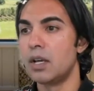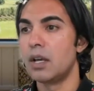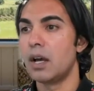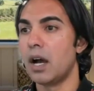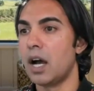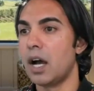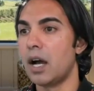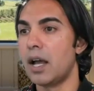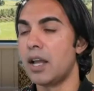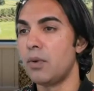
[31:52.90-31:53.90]

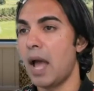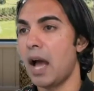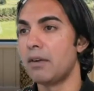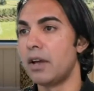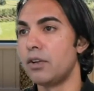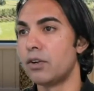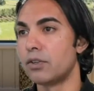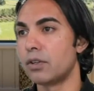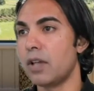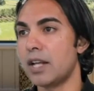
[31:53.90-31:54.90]
and
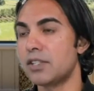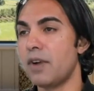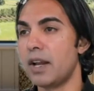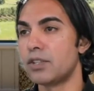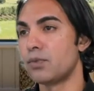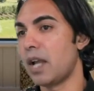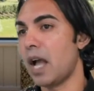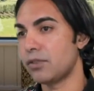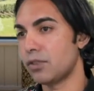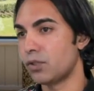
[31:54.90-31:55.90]
you're classified as
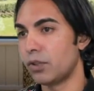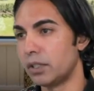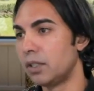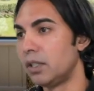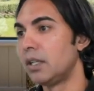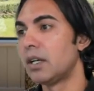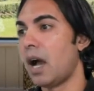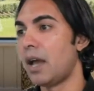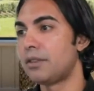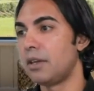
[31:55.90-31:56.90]
recalcitrant,
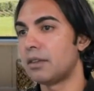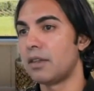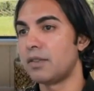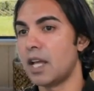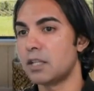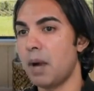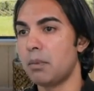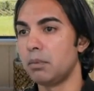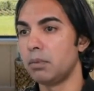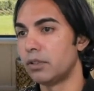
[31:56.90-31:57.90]
I think that's
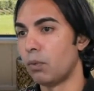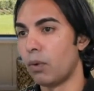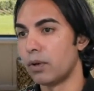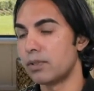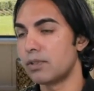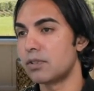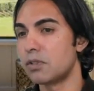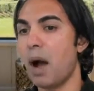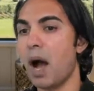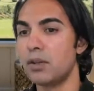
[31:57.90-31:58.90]
probably the worst
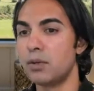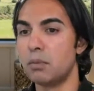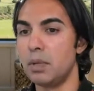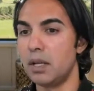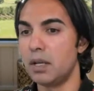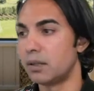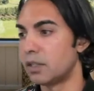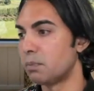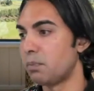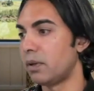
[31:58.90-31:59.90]
spot you can be in at
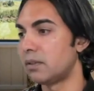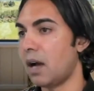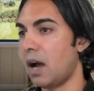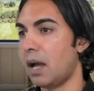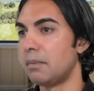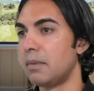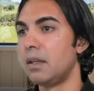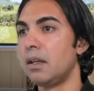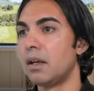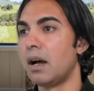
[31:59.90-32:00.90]
this point in time
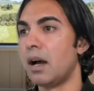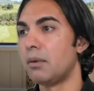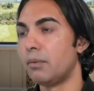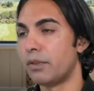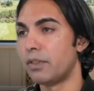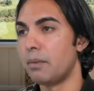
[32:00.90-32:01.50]
with the